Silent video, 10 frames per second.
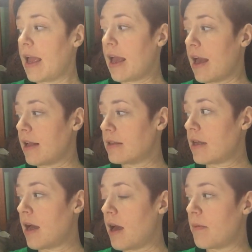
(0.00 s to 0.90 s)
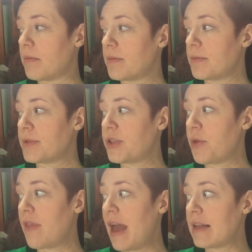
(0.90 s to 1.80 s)
And
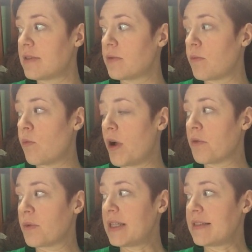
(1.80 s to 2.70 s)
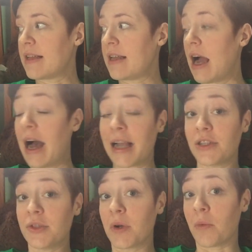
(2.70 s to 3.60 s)
so that's one reason I
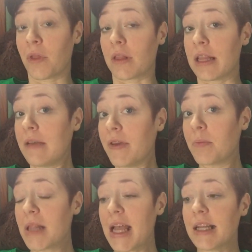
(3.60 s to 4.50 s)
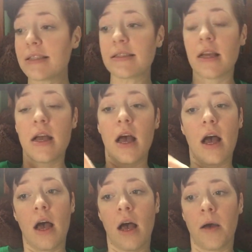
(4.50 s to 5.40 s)
do it with leafy plants
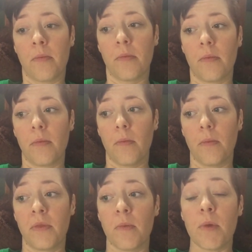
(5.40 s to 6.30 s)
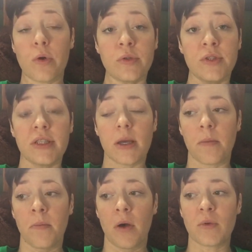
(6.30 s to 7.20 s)
the most,
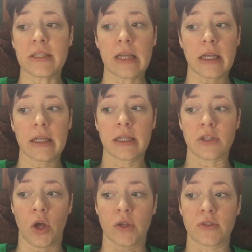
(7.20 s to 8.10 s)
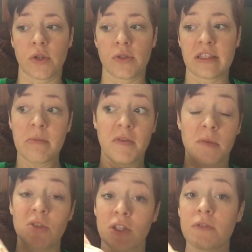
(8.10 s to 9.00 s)
but with succulents also. Some of
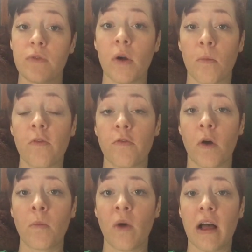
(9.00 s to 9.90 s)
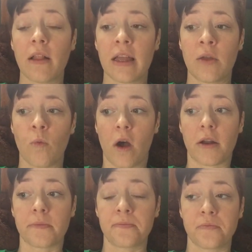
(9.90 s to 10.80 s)
them just form well in
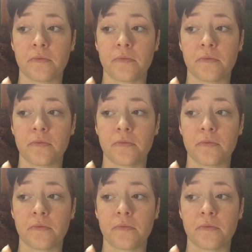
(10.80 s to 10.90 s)
water.